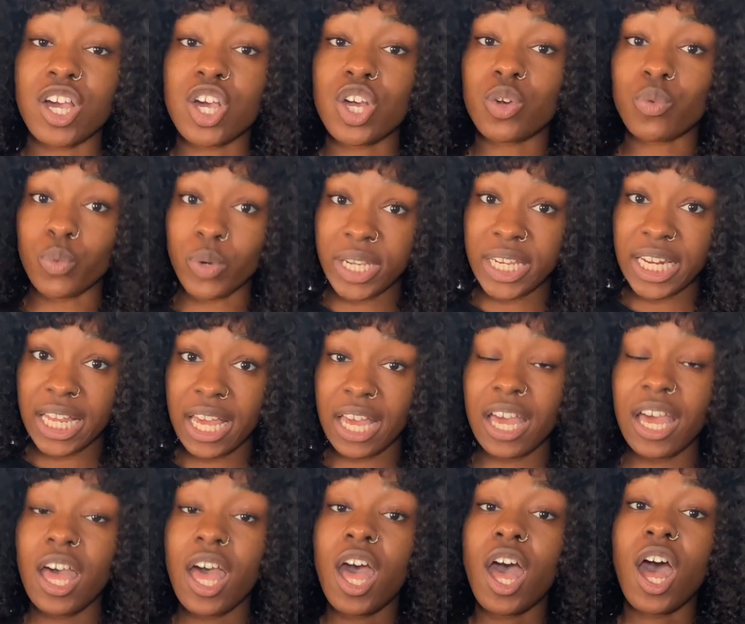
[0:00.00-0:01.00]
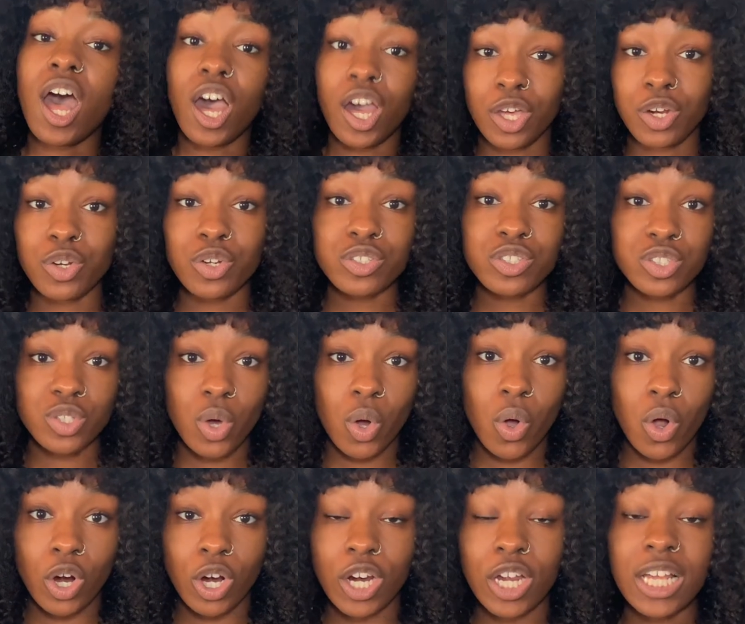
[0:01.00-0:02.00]

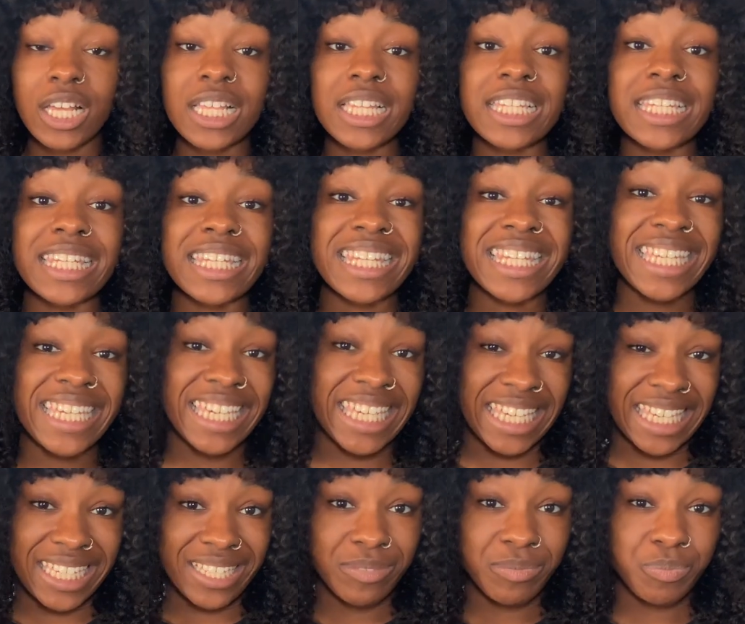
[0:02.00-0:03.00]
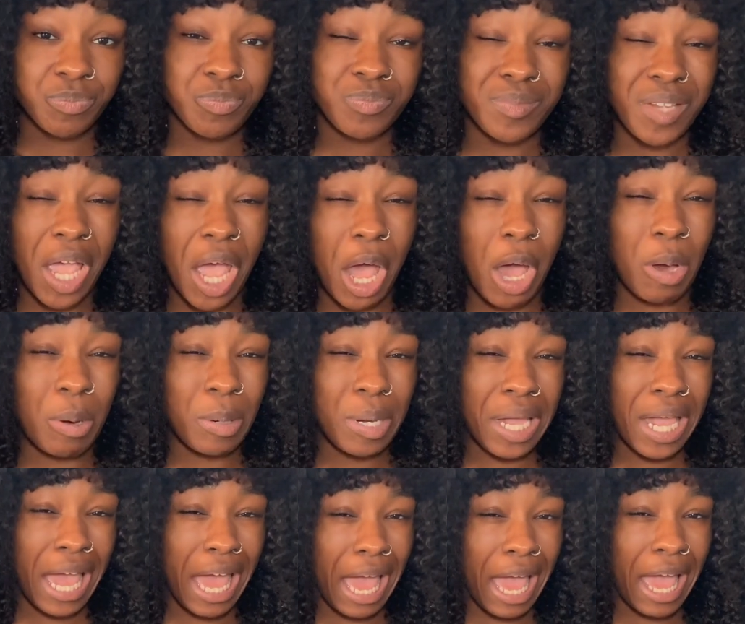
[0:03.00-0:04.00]
KaRena_Lee.
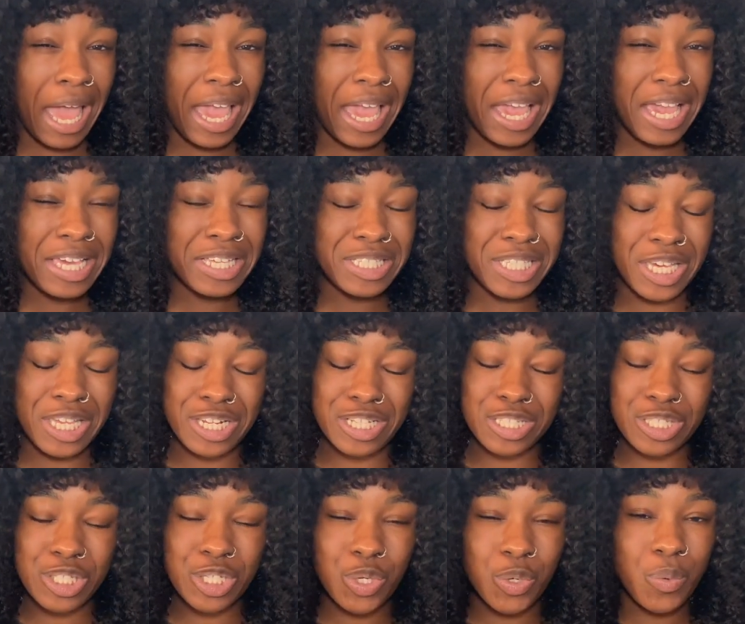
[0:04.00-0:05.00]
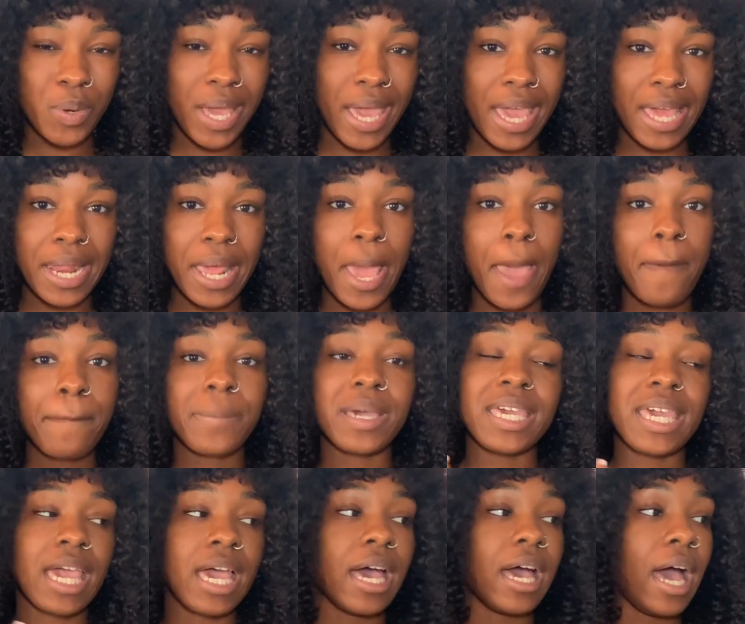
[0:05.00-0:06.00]
Okay, get into it. But
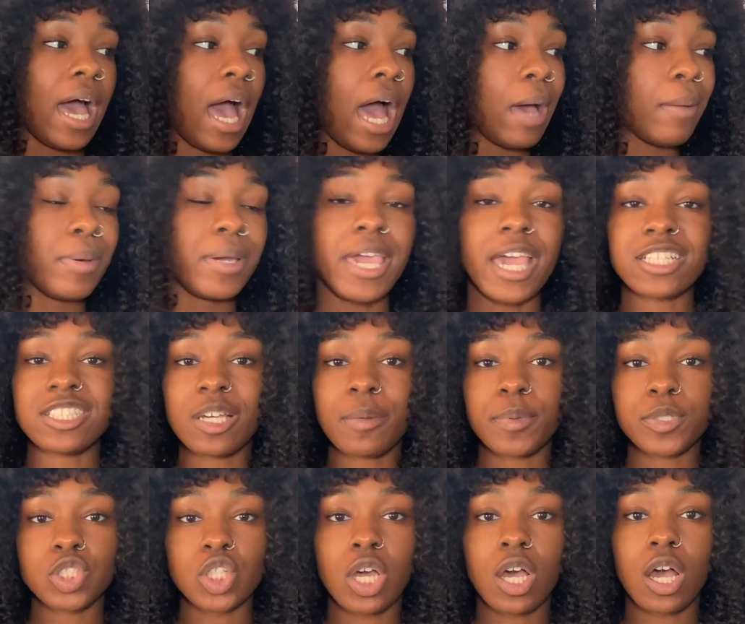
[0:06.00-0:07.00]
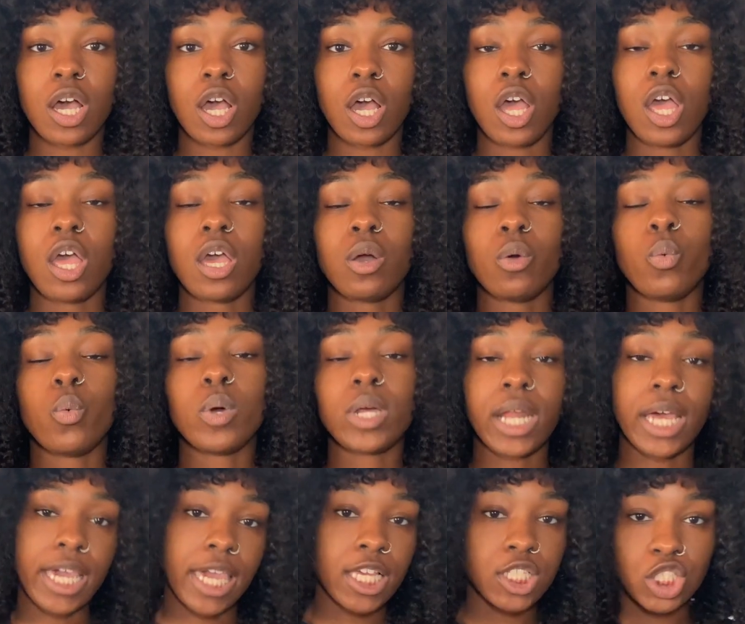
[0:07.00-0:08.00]
yeah, I'm gonna catch up with y'all when
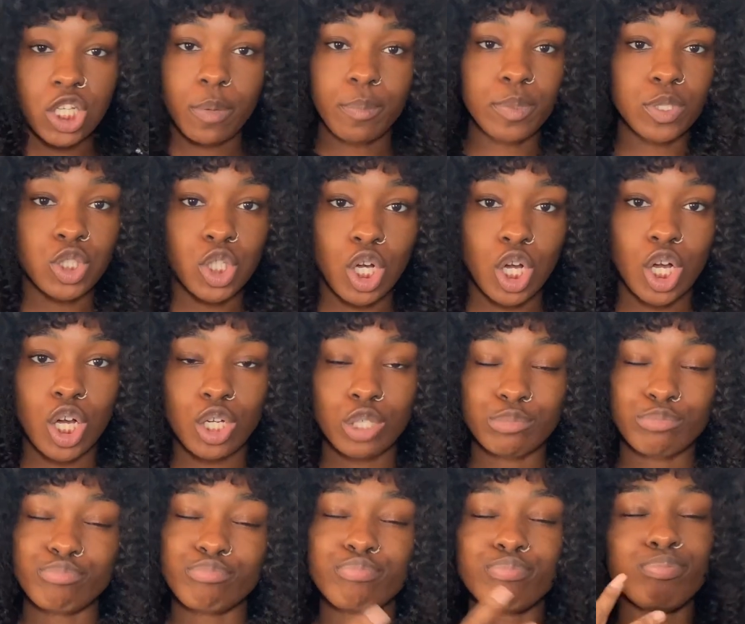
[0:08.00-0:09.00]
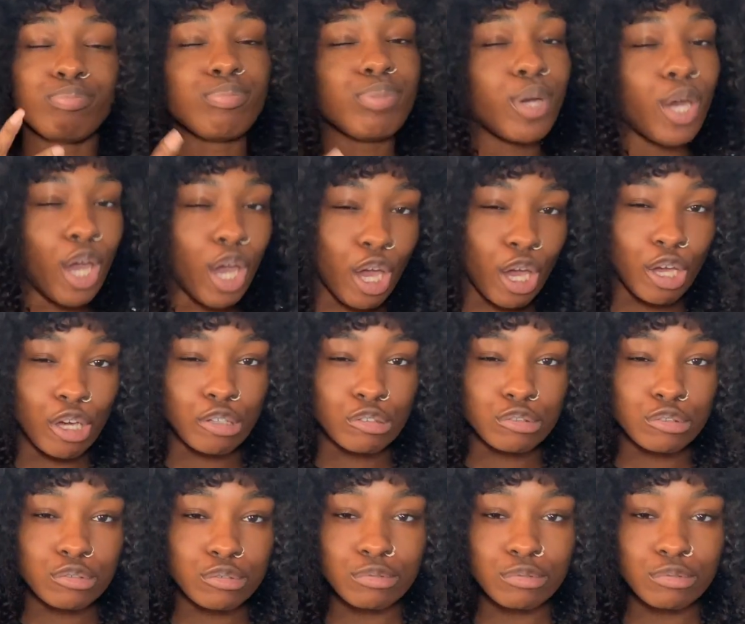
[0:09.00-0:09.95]
I catch up with y'all. Peace.